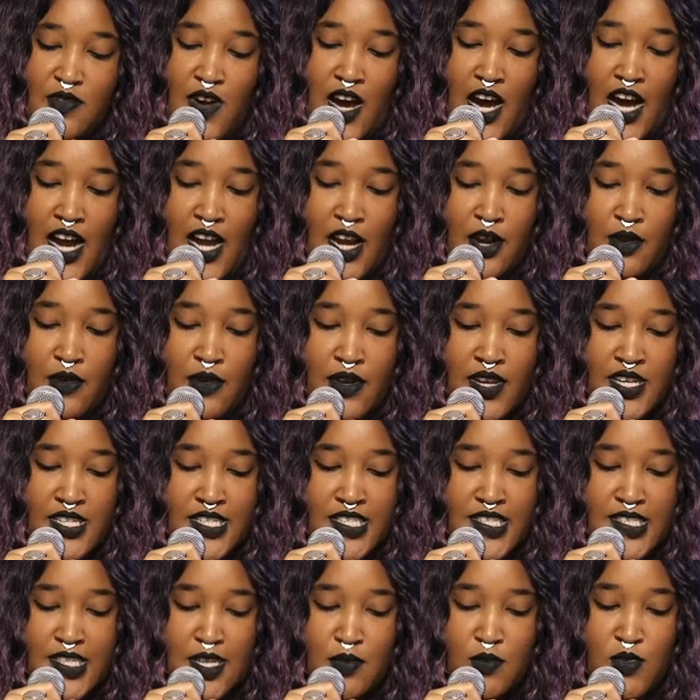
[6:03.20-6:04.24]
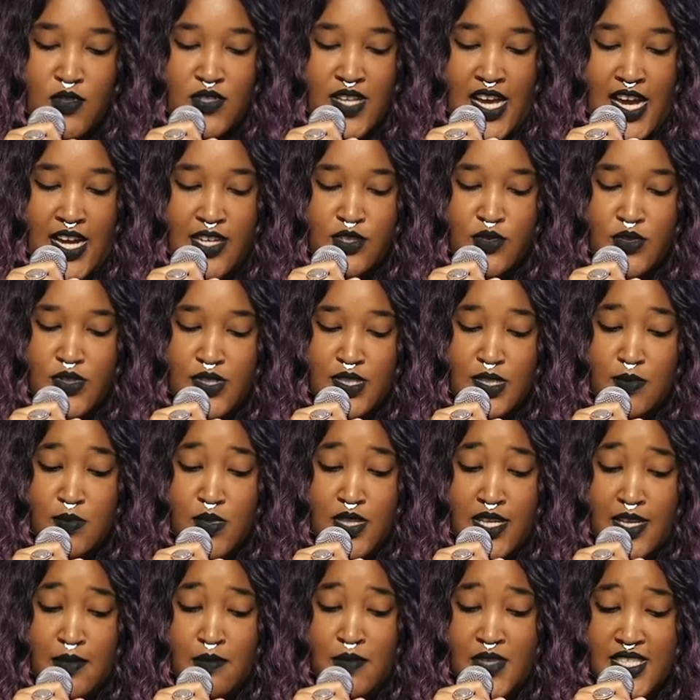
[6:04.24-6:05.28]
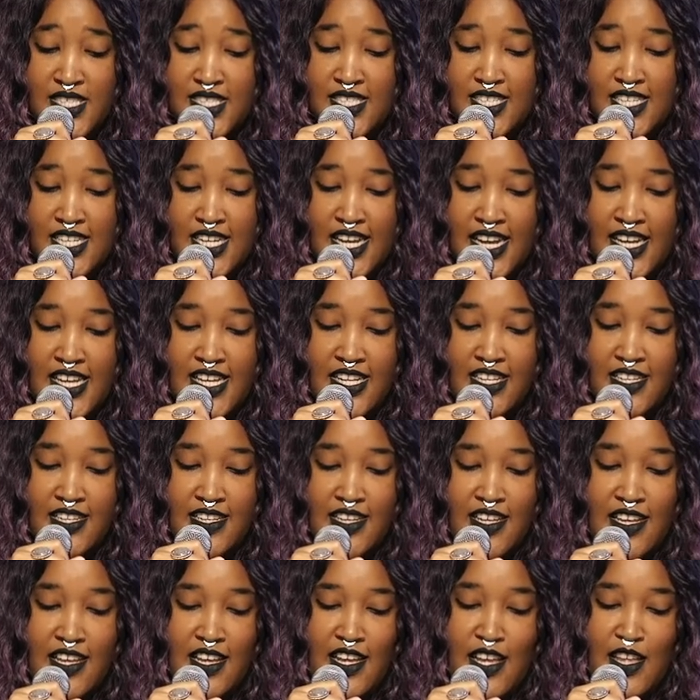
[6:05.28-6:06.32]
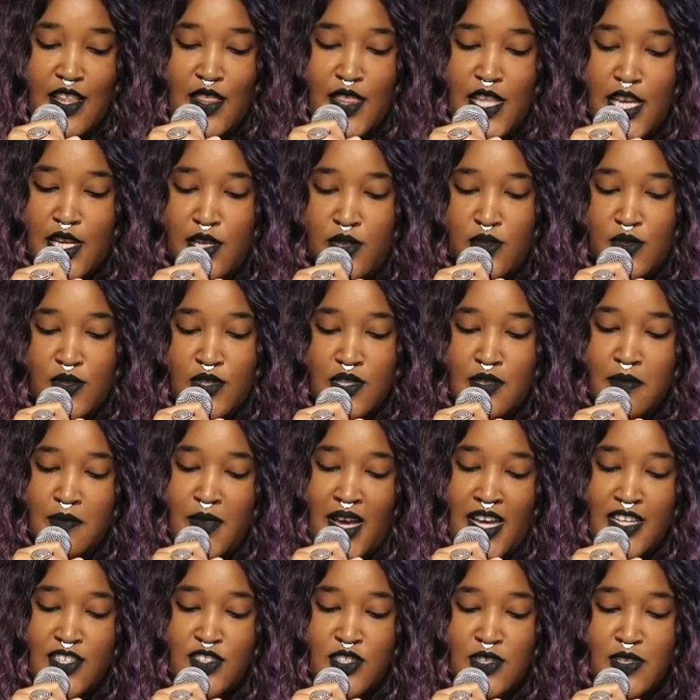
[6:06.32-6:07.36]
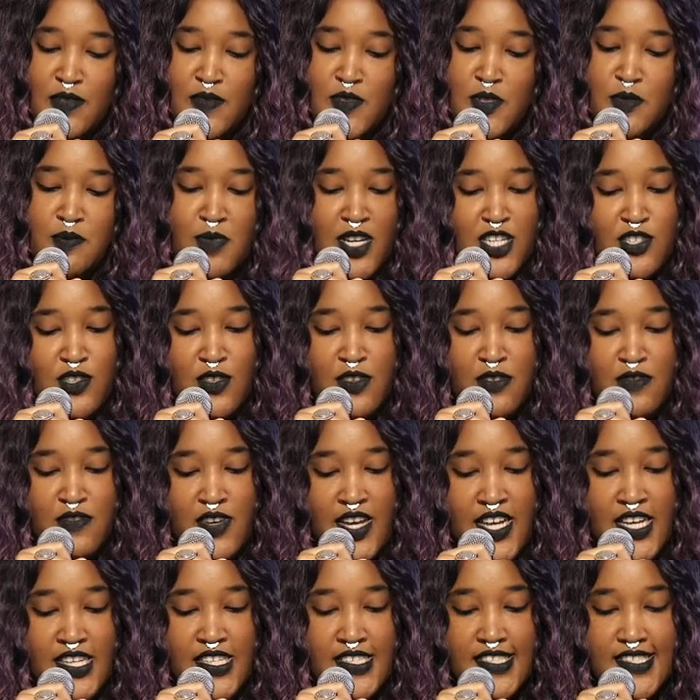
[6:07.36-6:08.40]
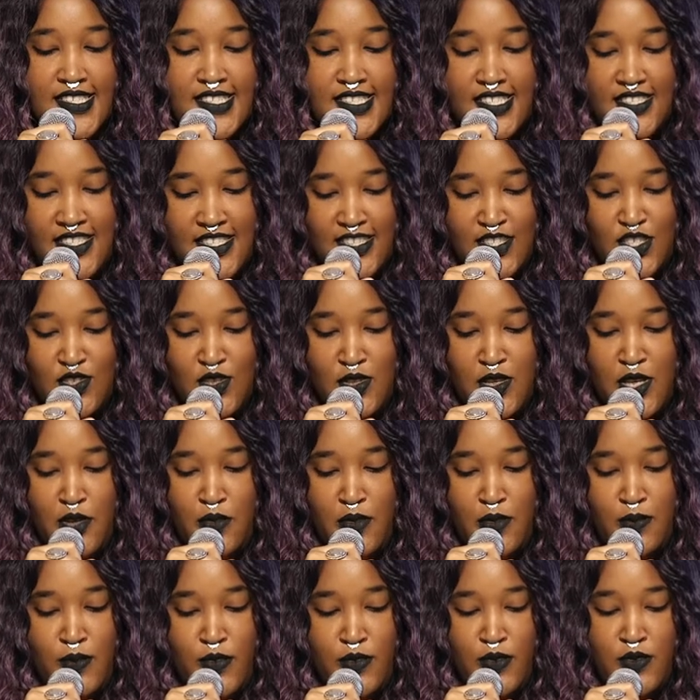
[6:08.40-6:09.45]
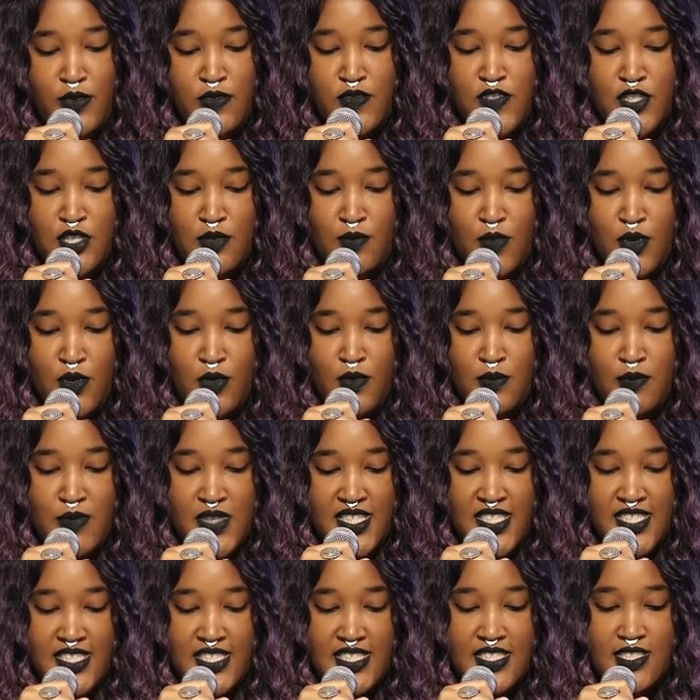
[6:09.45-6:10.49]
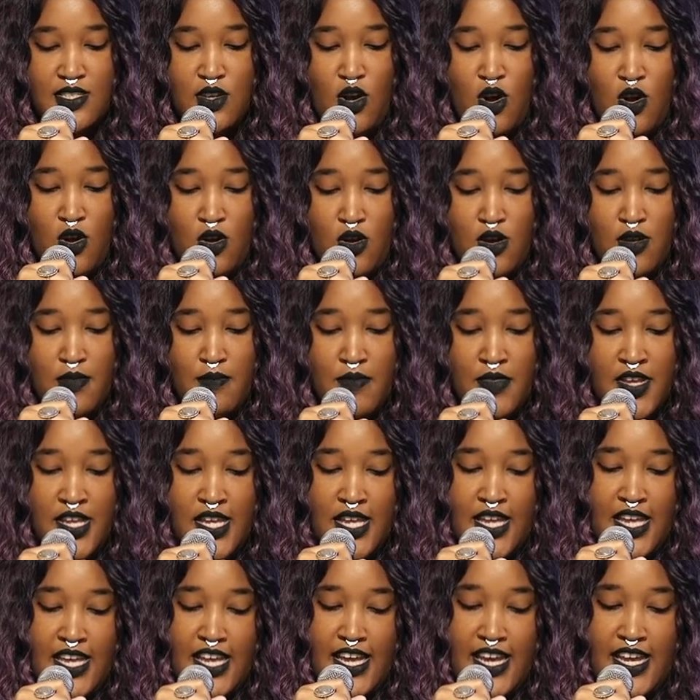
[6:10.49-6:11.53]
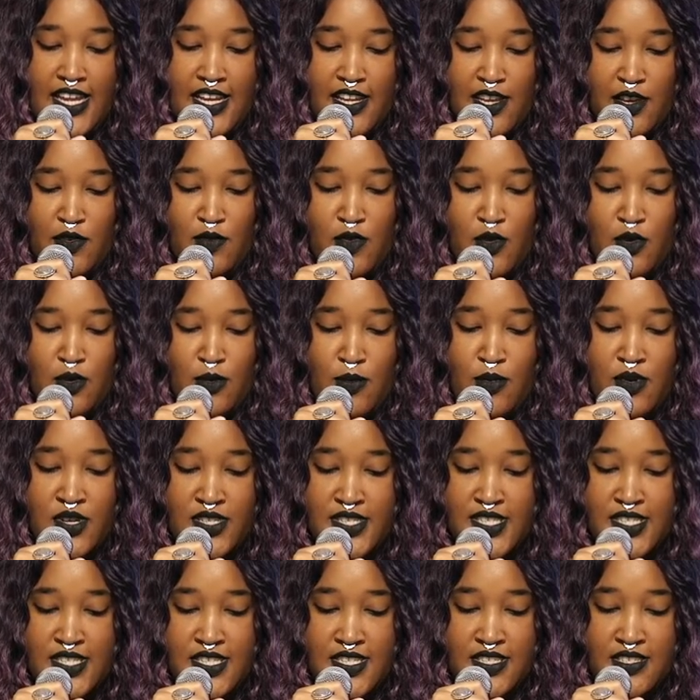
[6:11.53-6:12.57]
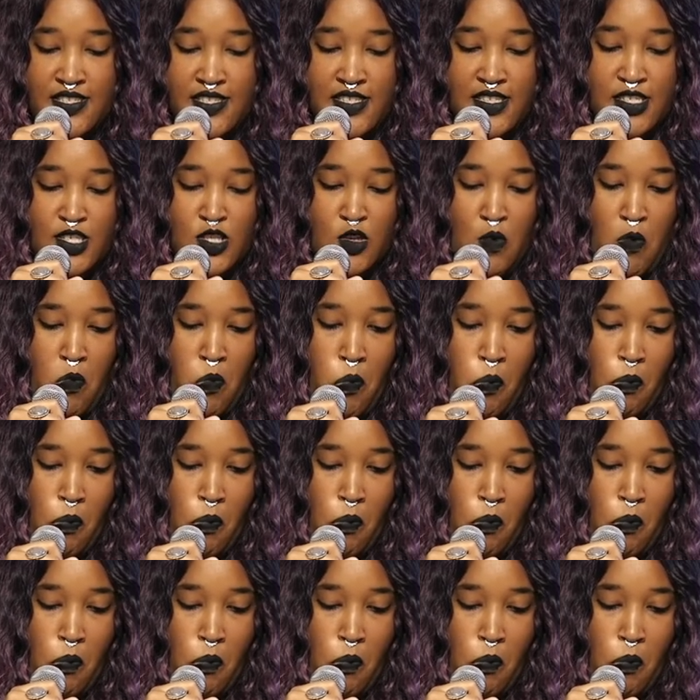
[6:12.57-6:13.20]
of hiring a disabled actress to play Misty Knight, they use the magic of special effects to digitally remove Simone Missick's arm and give her a prosthesis.